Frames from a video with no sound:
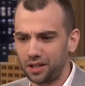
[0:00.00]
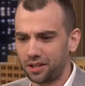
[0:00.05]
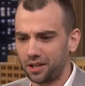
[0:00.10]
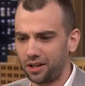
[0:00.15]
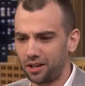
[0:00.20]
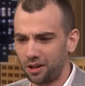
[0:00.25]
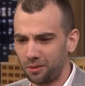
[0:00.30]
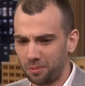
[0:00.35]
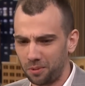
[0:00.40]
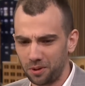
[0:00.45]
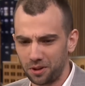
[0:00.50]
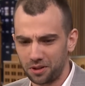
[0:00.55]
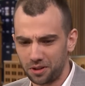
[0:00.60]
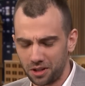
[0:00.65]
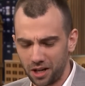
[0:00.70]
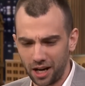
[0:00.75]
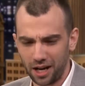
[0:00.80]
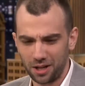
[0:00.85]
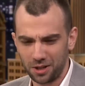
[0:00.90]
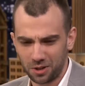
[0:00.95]
set up with
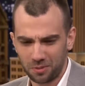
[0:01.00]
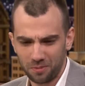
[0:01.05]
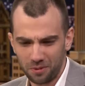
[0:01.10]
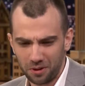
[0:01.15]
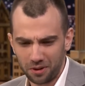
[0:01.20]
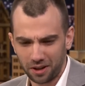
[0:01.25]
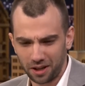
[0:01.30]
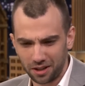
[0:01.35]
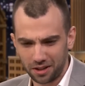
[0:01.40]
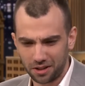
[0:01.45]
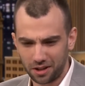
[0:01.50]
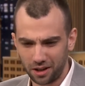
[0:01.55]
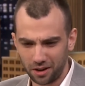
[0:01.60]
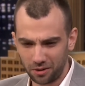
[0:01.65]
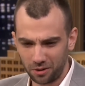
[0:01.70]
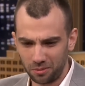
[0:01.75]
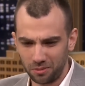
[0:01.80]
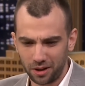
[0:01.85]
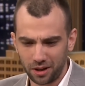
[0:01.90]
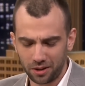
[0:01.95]
chain-smoking
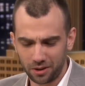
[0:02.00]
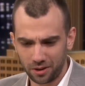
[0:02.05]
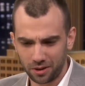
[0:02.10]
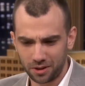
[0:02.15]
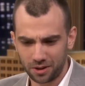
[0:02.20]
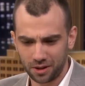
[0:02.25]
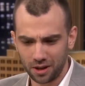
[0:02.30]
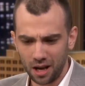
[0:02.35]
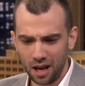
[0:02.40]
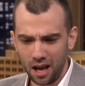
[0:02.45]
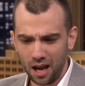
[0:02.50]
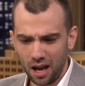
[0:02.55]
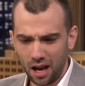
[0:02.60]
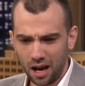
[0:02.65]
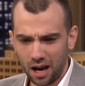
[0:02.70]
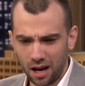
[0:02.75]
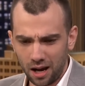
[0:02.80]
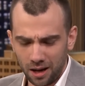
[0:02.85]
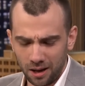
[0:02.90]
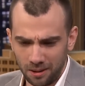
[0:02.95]
single mothers.
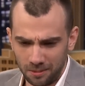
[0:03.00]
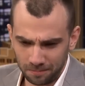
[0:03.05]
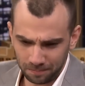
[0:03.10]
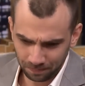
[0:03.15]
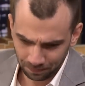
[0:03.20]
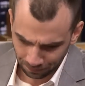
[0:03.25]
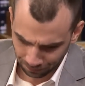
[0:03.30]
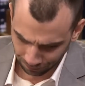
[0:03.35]
um,